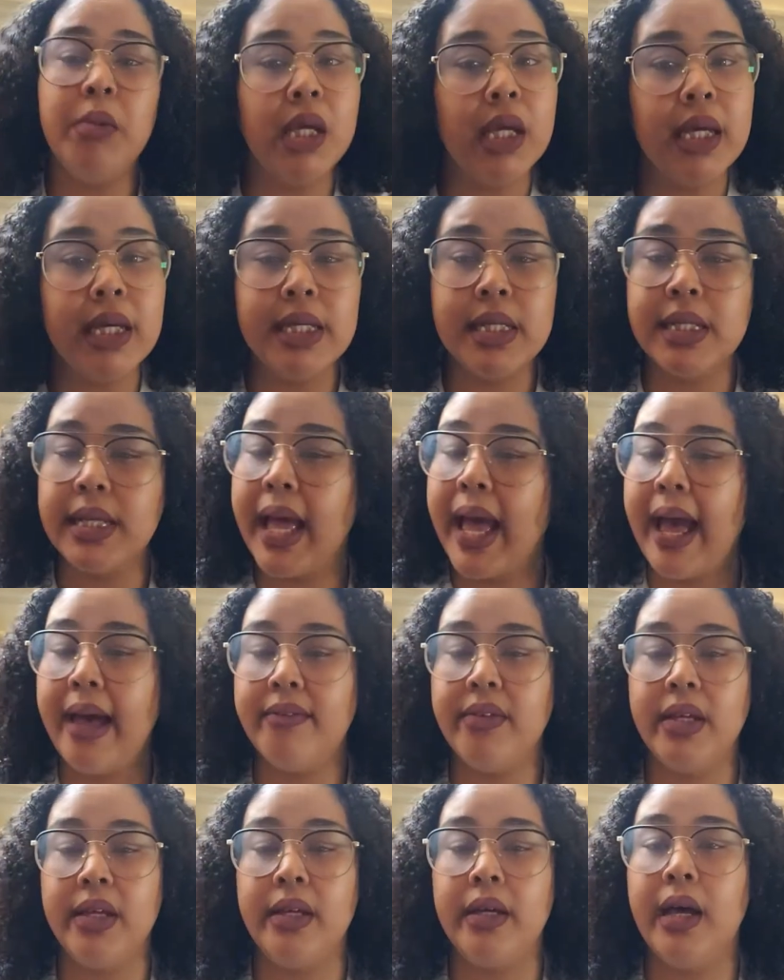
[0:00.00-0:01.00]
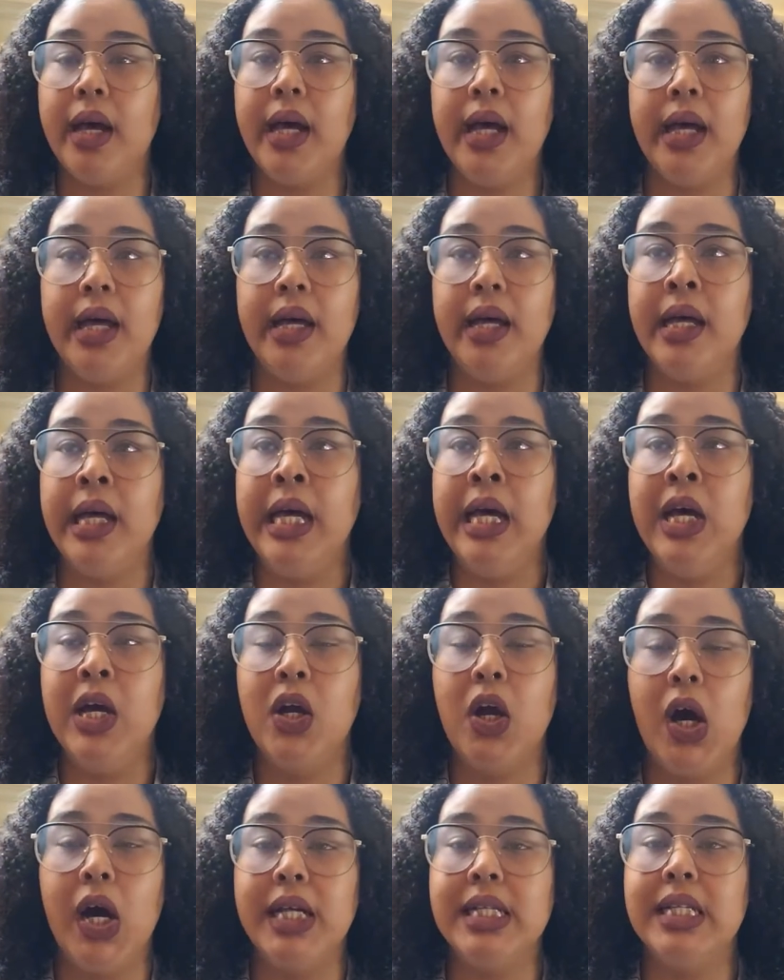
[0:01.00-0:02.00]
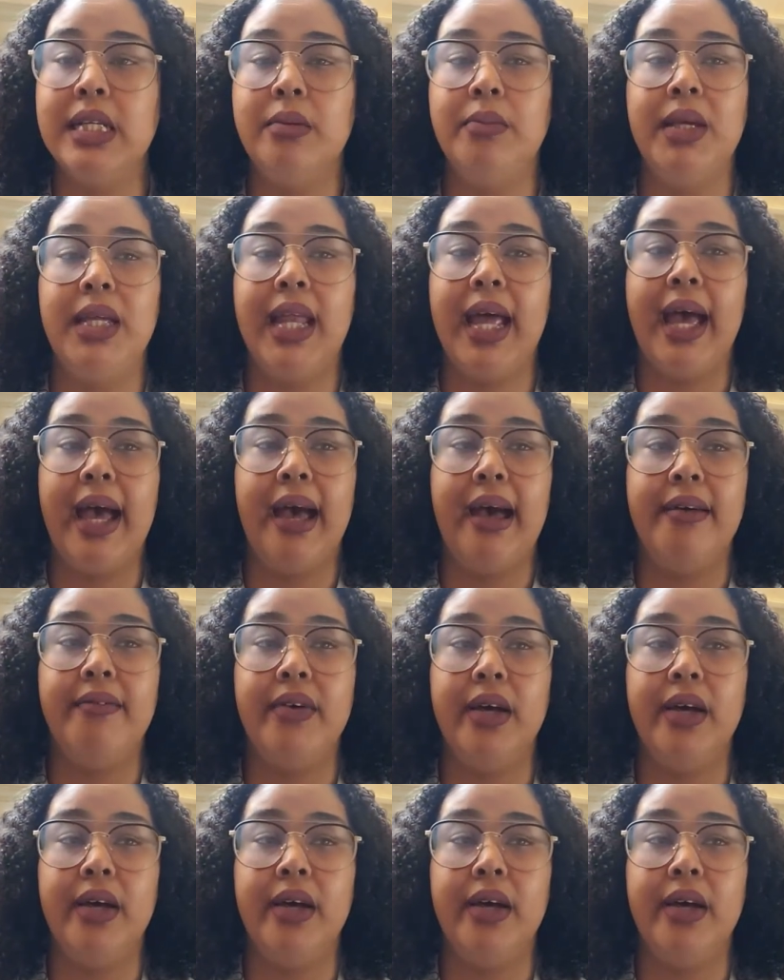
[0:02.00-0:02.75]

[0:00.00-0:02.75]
is causing me to have